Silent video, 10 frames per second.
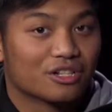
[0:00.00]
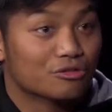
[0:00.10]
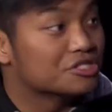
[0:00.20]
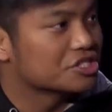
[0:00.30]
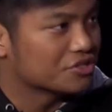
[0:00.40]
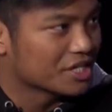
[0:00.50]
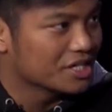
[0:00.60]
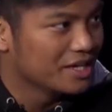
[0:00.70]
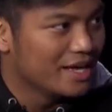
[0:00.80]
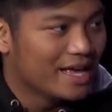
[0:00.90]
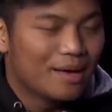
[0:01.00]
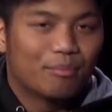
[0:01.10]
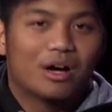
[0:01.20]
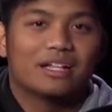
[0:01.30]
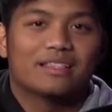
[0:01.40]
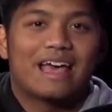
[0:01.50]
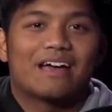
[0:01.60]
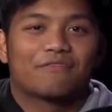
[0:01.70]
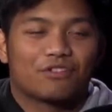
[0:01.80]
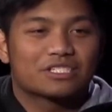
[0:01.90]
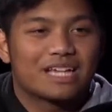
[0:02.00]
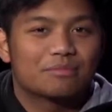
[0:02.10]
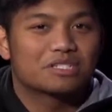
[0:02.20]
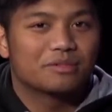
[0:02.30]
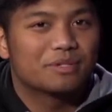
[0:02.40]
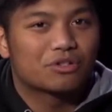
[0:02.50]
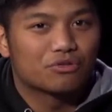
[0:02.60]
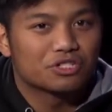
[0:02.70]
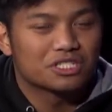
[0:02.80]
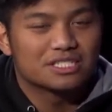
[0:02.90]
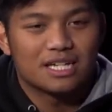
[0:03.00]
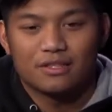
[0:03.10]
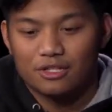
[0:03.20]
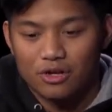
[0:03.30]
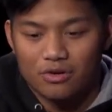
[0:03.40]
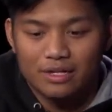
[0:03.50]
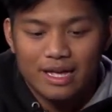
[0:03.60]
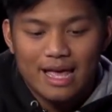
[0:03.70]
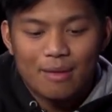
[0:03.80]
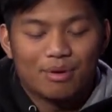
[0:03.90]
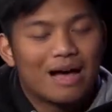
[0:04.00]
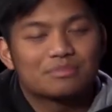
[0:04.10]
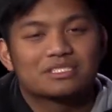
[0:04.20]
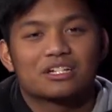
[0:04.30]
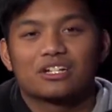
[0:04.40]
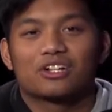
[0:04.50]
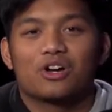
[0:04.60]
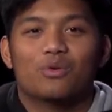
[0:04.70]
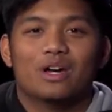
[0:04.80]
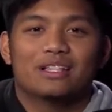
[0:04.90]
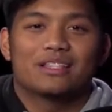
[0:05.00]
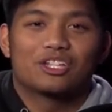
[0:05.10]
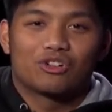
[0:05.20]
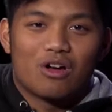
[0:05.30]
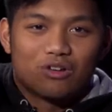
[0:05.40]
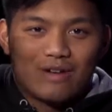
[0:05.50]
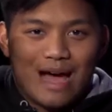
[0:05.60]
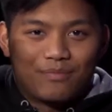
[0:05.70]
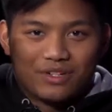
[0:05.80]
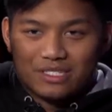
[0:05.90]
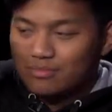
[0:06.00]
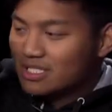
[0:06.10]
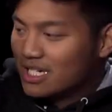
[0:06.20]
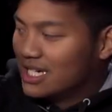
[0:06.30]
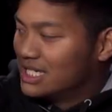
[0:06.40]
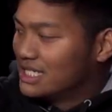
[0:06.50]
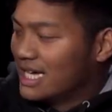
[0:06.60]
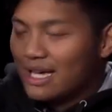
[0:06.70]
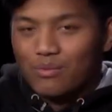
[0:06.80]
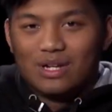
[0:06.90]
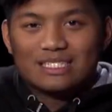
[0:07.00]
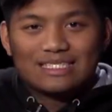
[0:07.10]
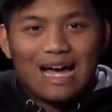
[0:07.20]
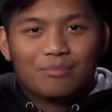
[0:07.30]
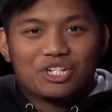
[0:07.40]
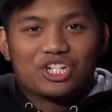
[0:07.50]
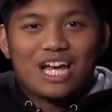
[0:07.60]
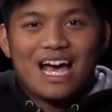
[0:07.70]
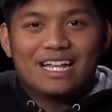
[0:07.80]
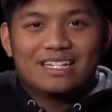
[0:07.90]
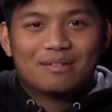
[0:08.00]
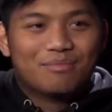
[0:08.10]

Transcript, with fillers: a losing streak. Yeah. But that first game is going to be crucial to set the tone. But I'm still going to go with the Toronto Raptors because when it's time to shine, there's